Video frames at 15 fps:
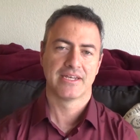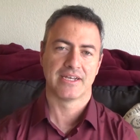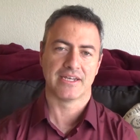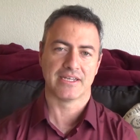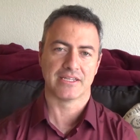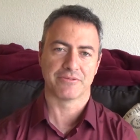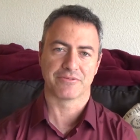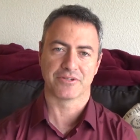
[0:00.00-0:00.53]

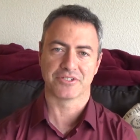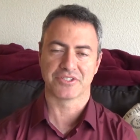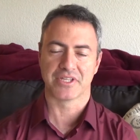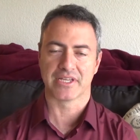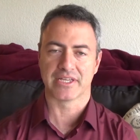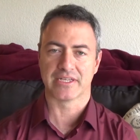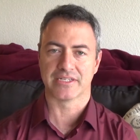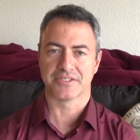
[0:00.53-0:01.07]
and the first
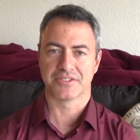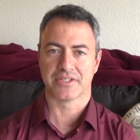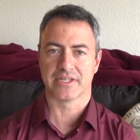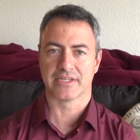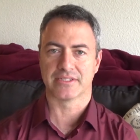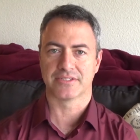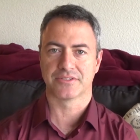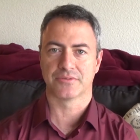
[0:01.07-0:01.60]
thing is
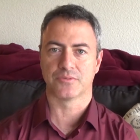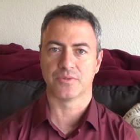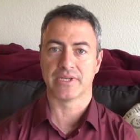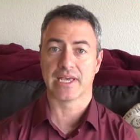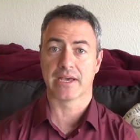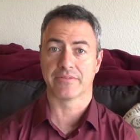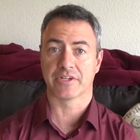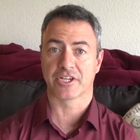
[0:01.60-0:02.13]
that
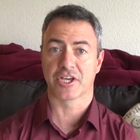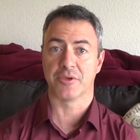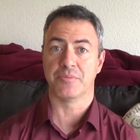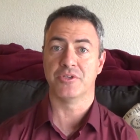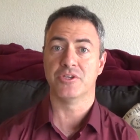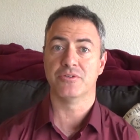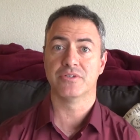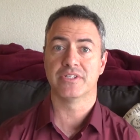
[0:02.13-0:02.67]
we have a
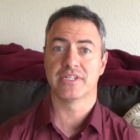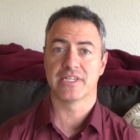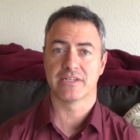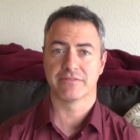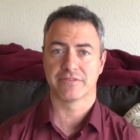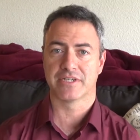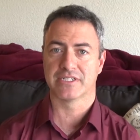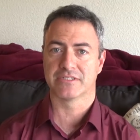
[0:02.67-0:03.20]
community
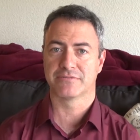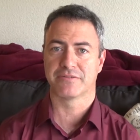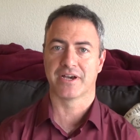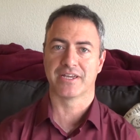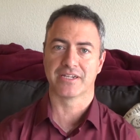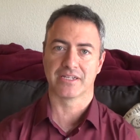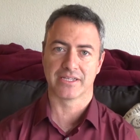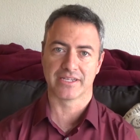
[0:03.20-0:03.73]
event
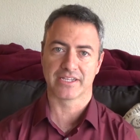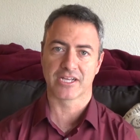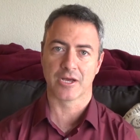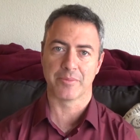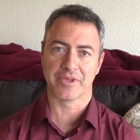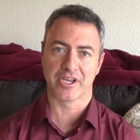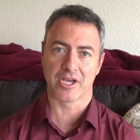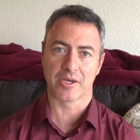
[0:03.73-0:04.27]
finally
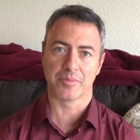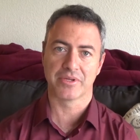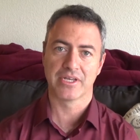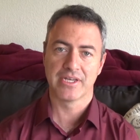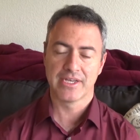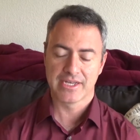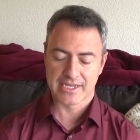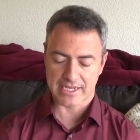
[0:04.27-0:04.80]
coming up
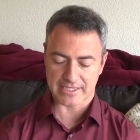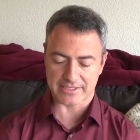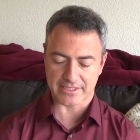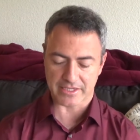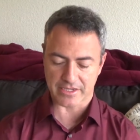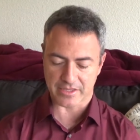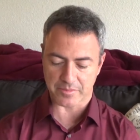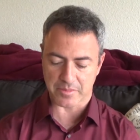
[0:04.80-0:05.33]
at the
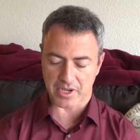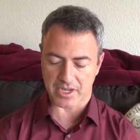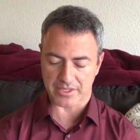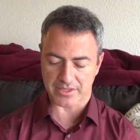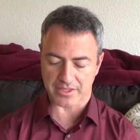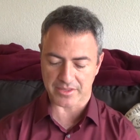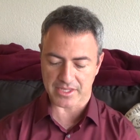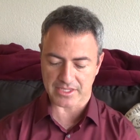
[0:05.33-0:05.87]
end of the
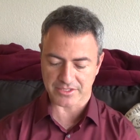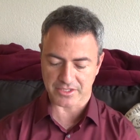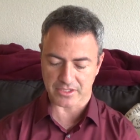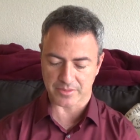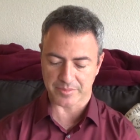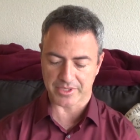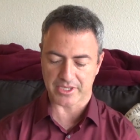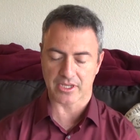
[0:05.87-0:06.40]
month and that's
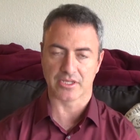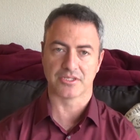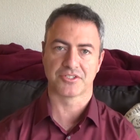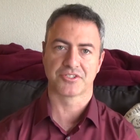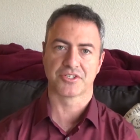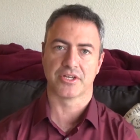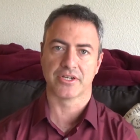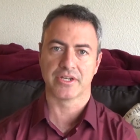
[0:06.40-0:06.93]
going to be on
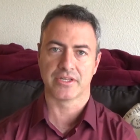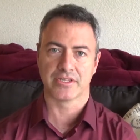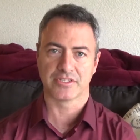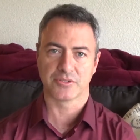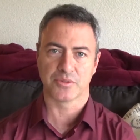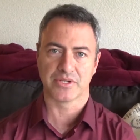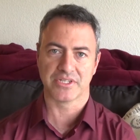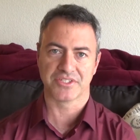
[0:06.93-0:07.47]
Sunday the
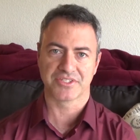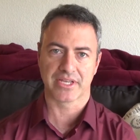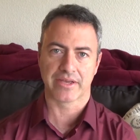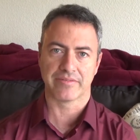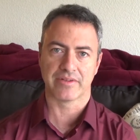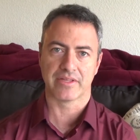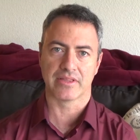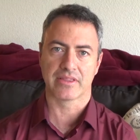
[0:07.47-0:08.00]

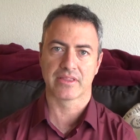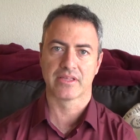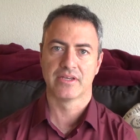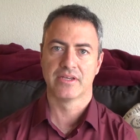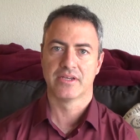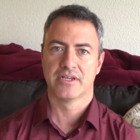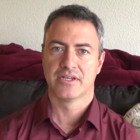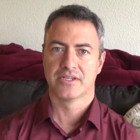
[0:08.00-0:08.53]
27th
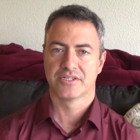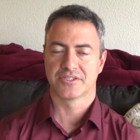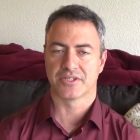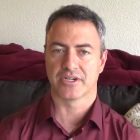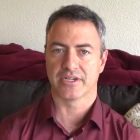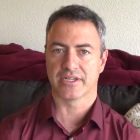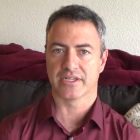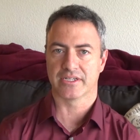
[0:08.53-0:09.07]

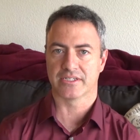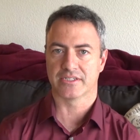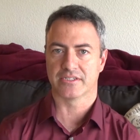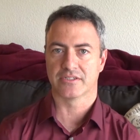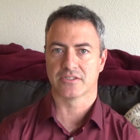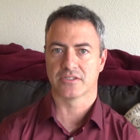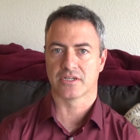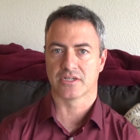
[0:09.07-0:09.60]
starting at
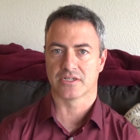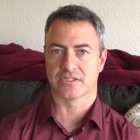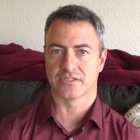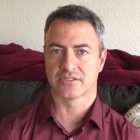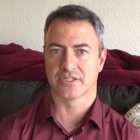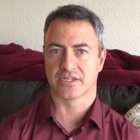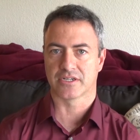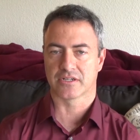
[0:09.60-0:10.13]
uh,
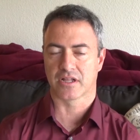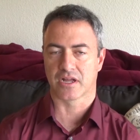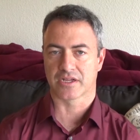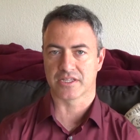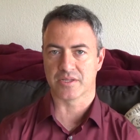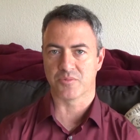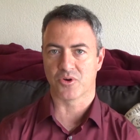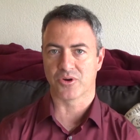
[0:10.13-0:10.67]
10 o'clock
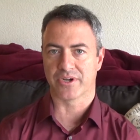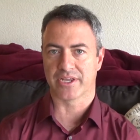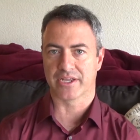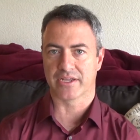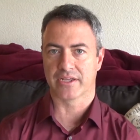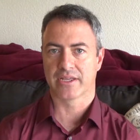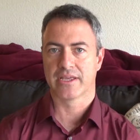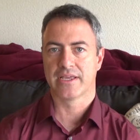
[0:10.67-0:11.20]
in the
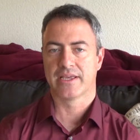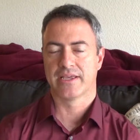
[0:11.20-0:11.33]
morning